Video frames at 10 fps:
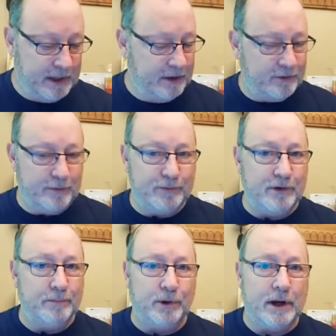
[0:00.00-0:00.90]
here's some
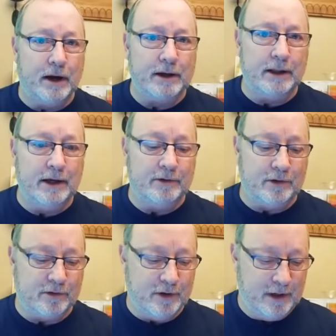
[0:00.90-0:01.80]
simple
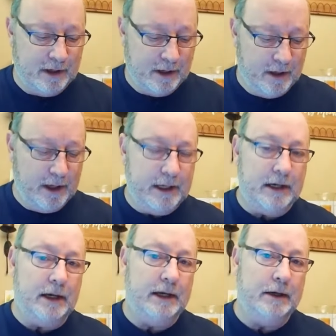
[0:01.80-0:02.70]
calculations.
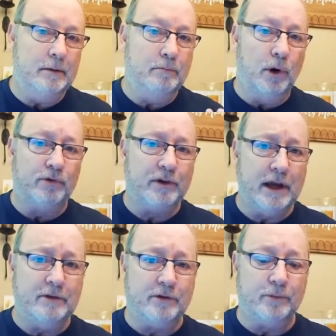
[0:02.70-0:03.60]
In most
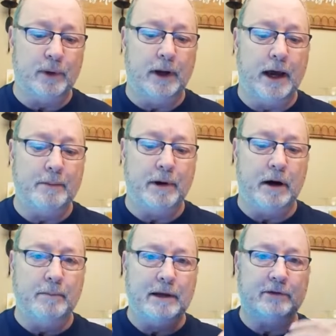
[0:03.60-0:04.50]
cases, when an
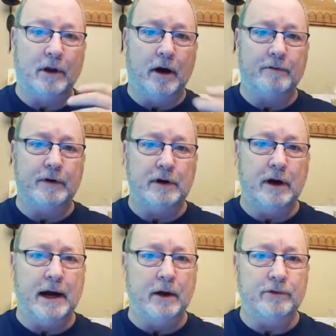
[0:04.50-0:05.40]
iBuyer makes an offer to your
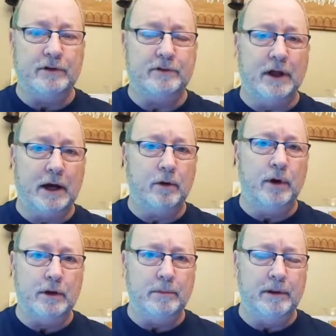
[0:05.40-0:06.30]
house, it's not
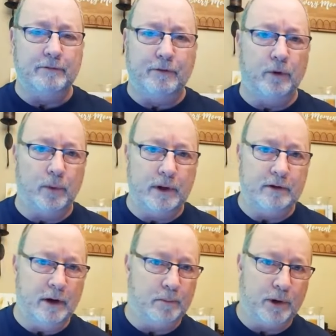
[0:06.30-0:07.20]
going to be the full
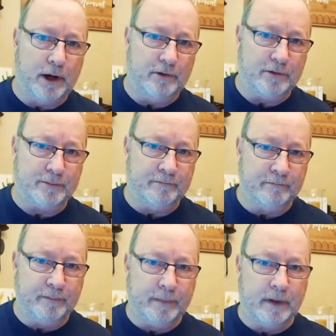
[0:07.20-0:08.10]
retail price.
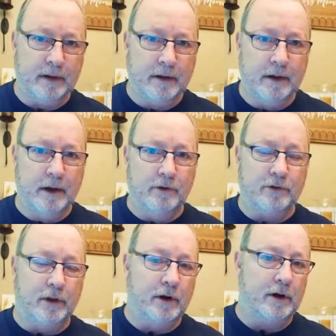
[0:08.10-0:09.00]

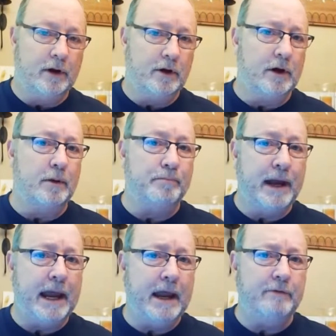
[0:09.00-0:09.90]
So they're, you're going to
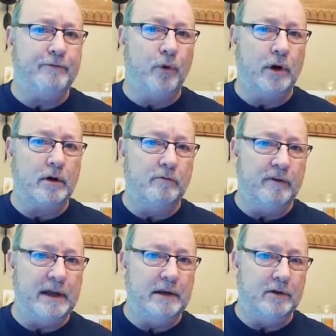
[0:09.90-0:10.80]
pay for
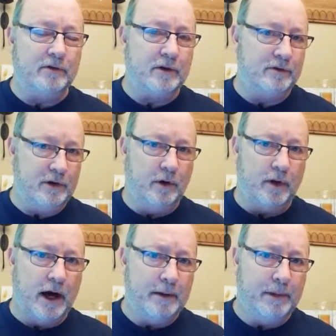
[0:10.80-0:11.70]
convenience because, you know,
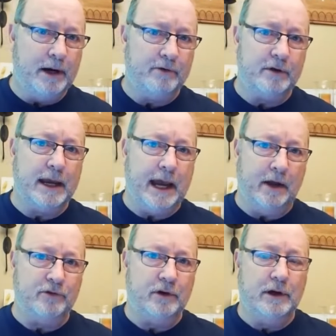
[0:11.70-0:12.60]
iBuyers are
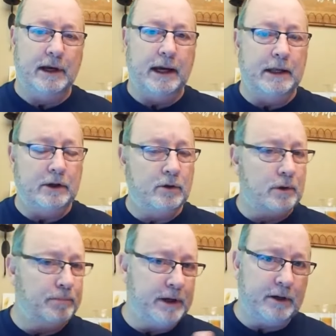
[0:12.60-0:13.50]
cash and you
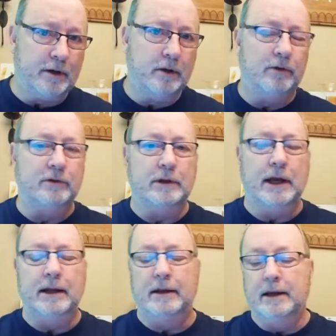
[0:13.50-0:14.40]
can pick your closing
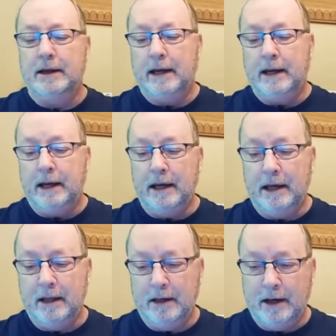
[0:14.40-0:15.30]
date.
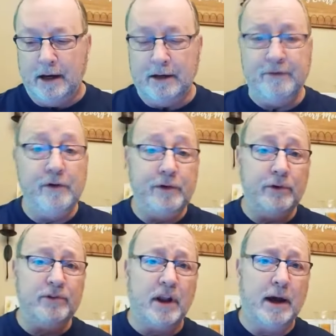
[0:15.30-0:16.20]
And uh, if you've
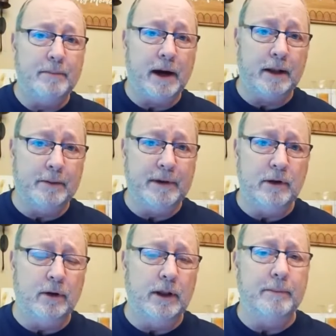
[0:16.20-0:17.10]
used an iBuyer, let me
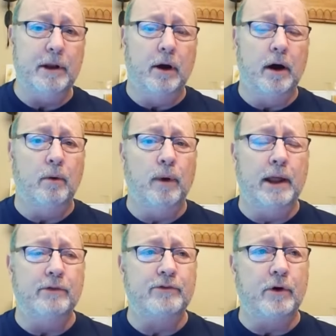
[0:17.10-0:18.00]
know and let me know how it
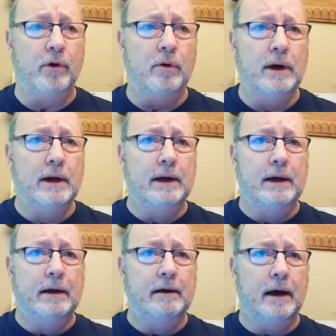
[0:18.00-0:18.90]
went. So
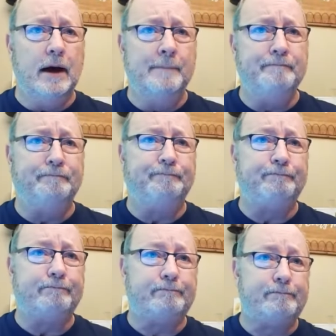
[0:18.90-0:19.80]
um,
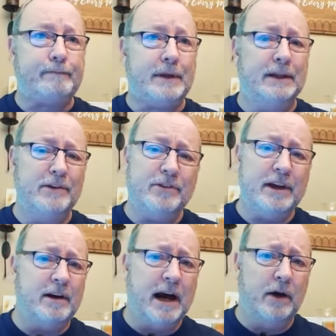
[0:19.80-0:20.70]
let's say
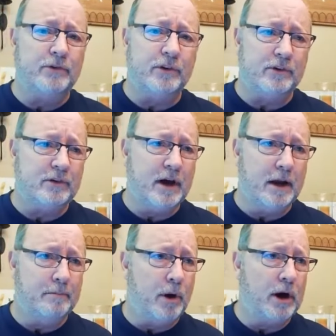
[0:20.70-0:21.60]
your house has got
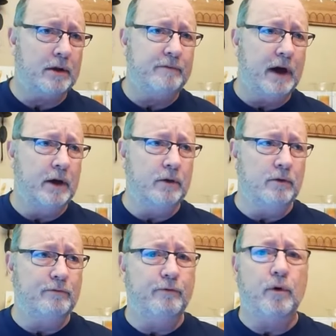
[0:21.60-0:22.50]
a market value
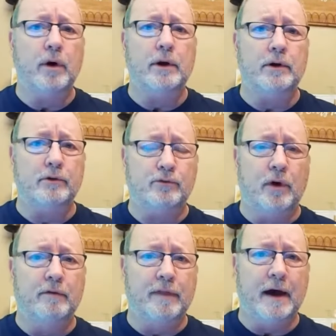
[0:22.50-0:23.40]
of
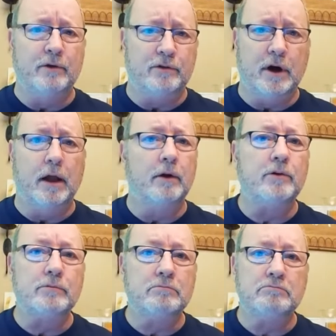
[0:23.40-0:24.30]
$412,000,
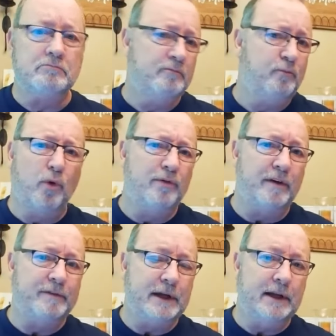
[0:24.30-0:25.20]

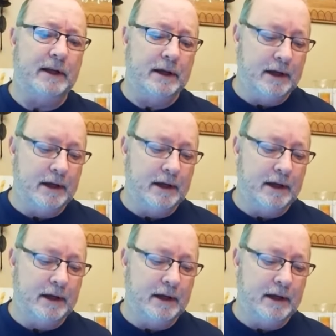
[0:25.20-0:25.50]
415.